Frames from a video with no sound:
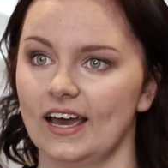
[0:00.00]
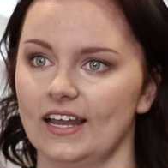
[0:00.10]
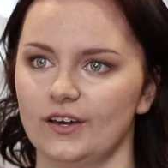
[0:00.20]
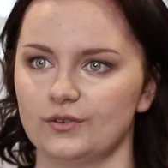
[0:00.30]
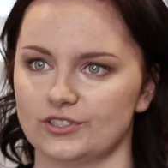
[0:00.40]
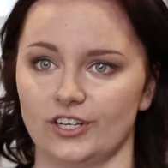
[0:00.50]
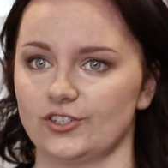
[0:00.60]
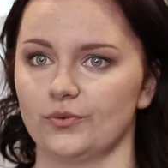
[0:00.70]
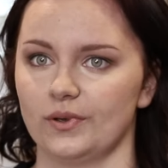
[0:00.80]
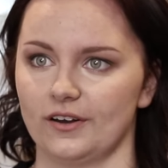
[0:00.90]
And it was
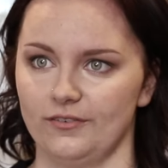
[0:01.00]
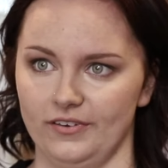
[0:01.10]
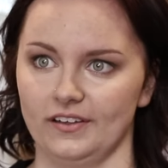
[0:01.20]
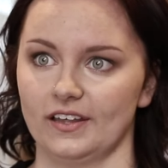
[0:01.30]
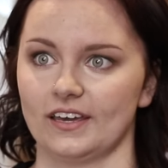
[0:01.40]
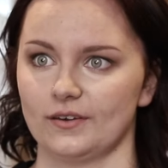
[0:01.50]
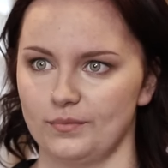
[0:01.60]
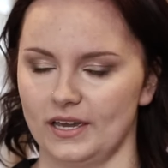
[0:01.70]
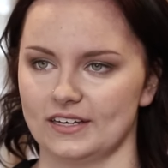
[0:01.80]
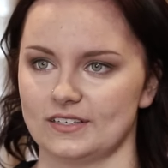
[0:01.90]
such a weird feeling
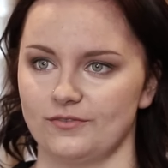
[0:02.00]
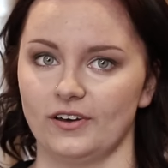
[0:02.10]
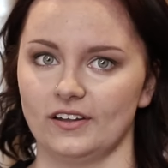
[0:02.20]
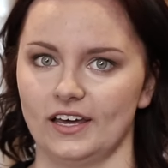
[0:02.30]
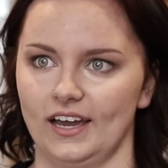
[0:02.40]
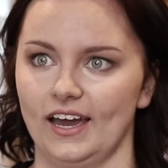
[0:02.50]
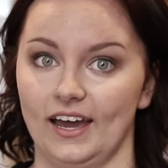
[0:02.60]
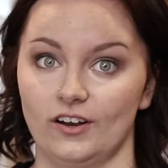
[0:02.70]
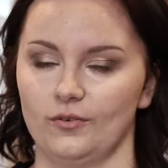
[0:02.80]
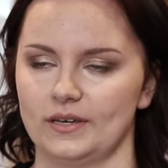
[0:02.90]
because it felt like I
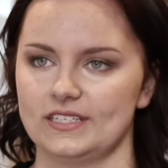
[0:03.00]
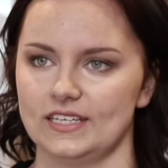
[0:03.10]
had all my